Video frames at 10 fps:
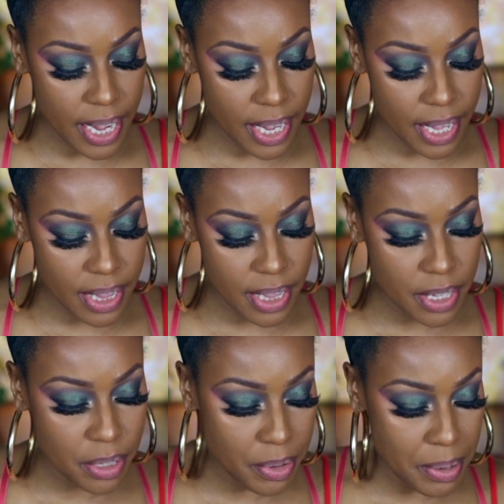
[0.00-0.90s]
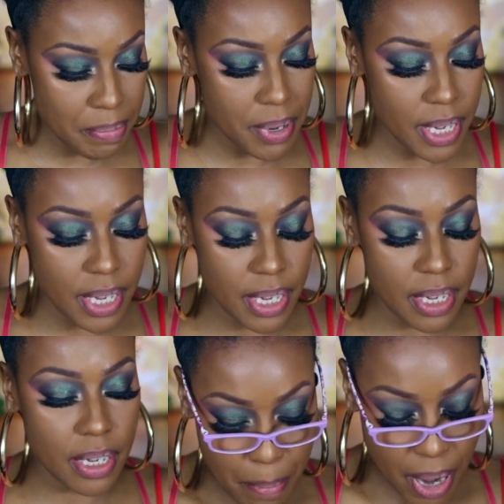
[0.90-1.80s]
And this would
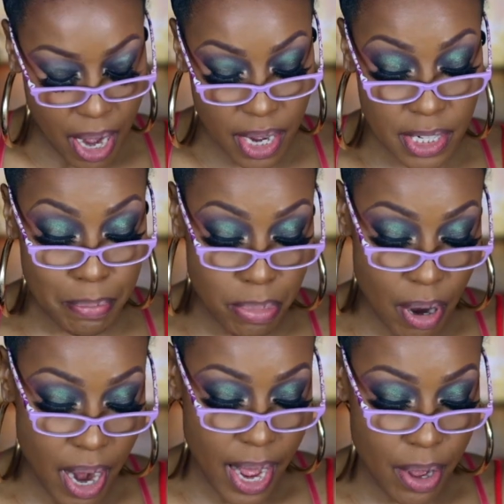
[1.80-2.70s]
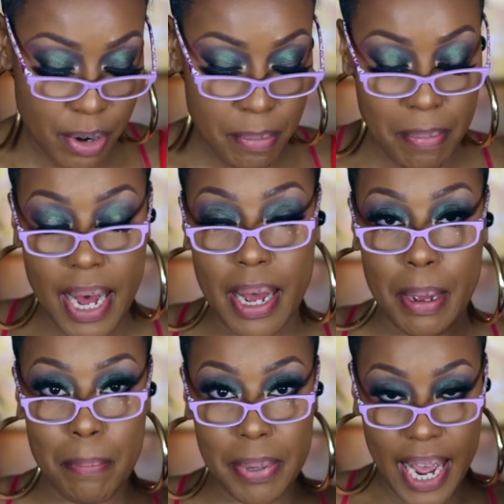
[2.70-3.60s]
be Boss Brown
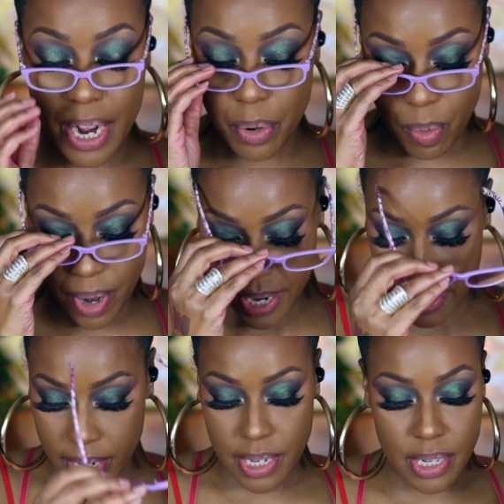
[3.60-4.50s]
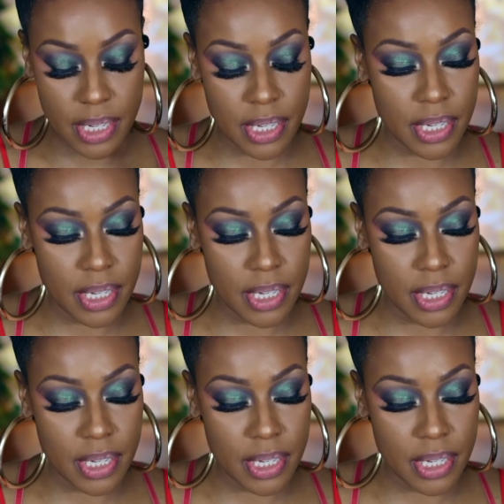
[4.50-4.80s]
by Black Radiance.